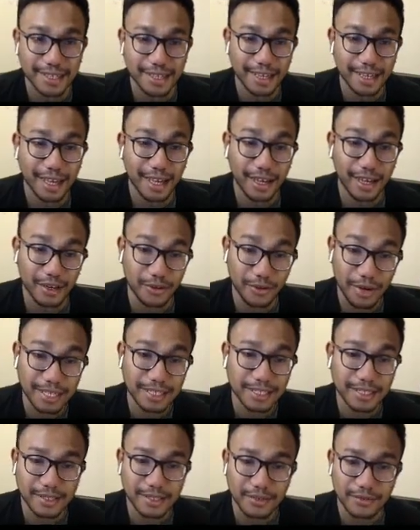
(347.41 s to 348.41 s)
a great
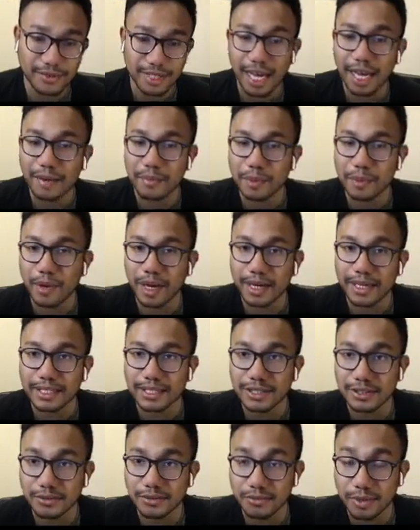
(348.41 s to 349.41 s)
deal of time and money
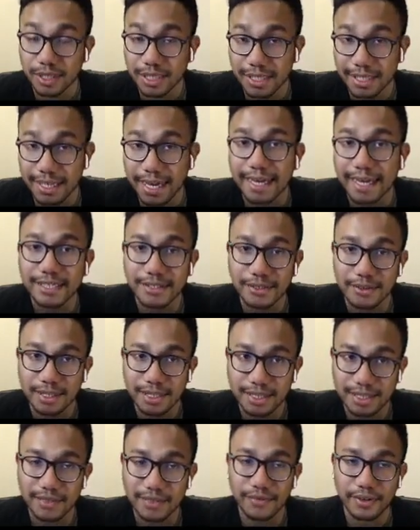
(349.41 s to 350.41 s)
to really get into these
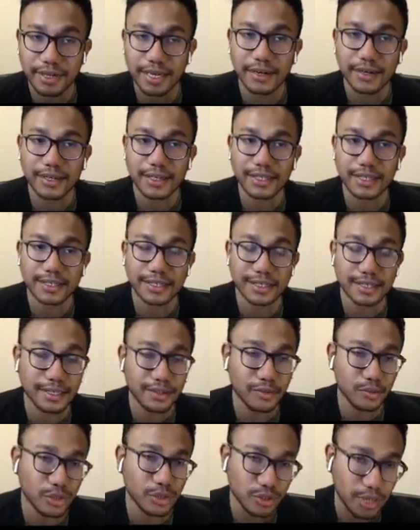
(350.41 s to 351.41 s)
different areas.
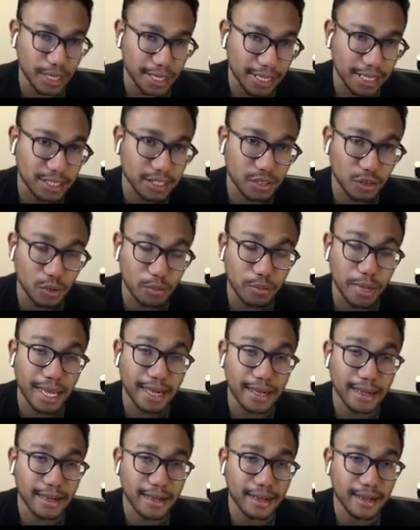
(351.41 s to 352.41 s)
We're trying to get to
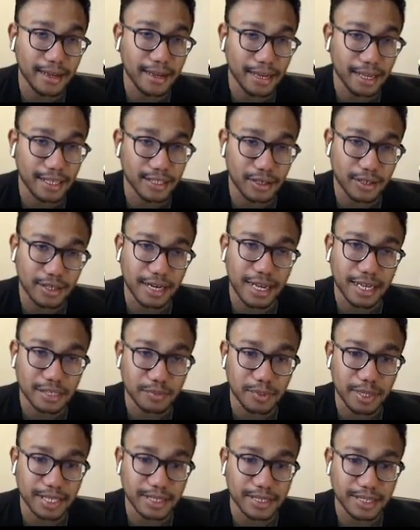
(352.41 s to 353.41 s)
Quebec is our next
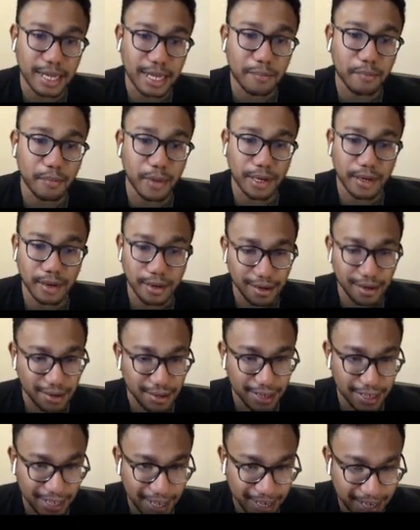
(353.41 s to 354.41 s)
big step, but
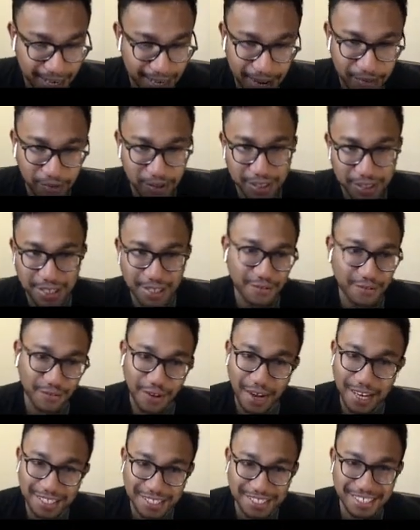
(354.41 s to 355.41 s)
getting everything in
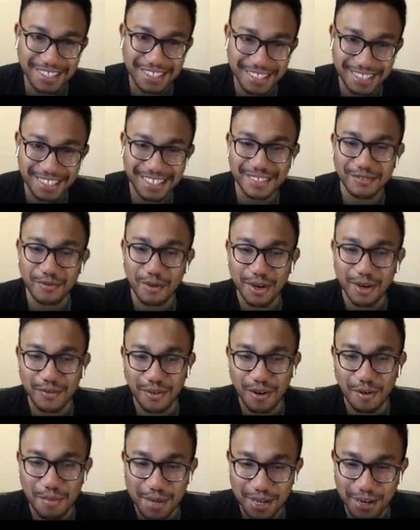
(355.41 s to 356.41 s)
French is one of
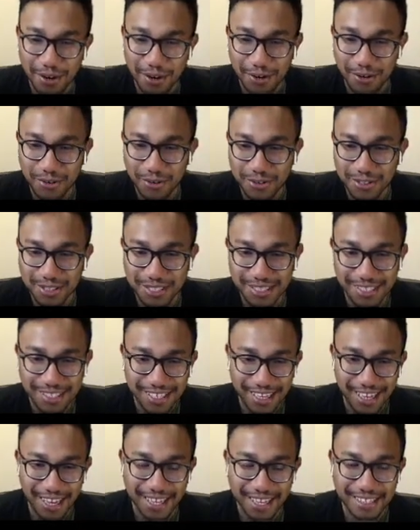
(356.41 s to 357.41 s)
our big hurdles,
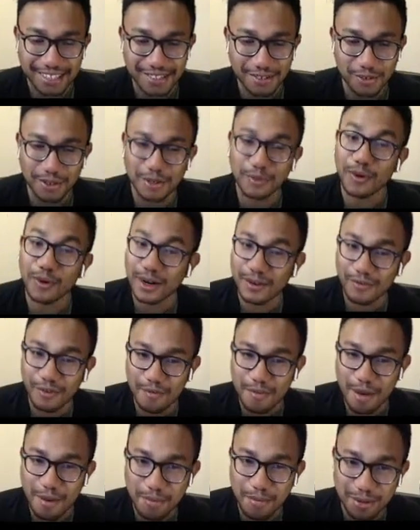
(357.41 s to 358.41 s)
as only one of our
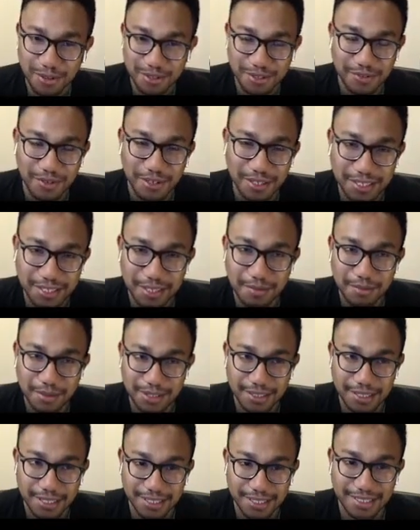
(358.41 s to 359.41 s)
members of our team
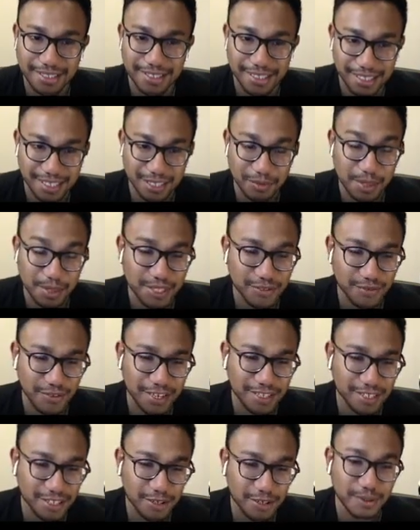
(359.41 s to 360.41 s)
speaks
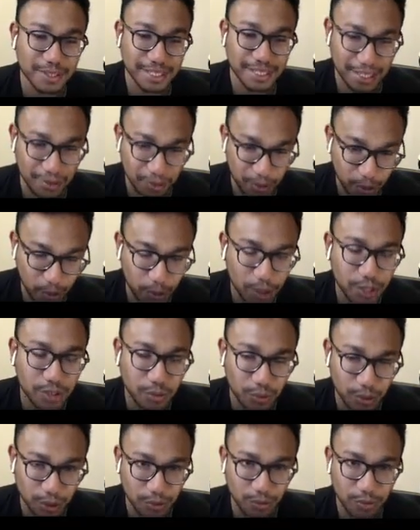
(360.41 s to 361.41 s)
French. So
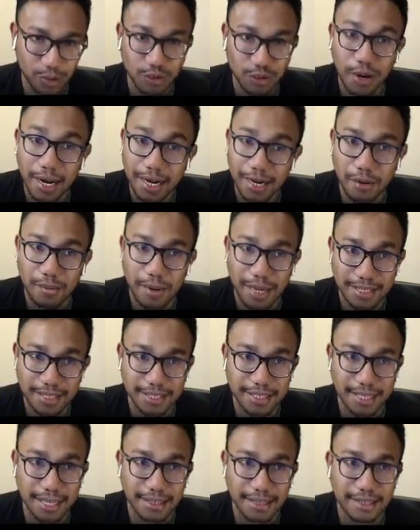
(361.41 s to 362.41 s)
we're trying our best to
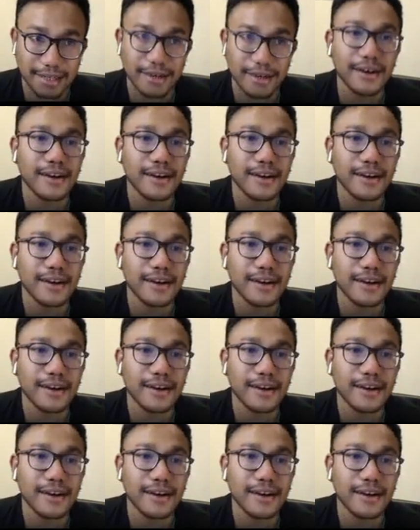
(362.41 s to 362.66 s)
get there.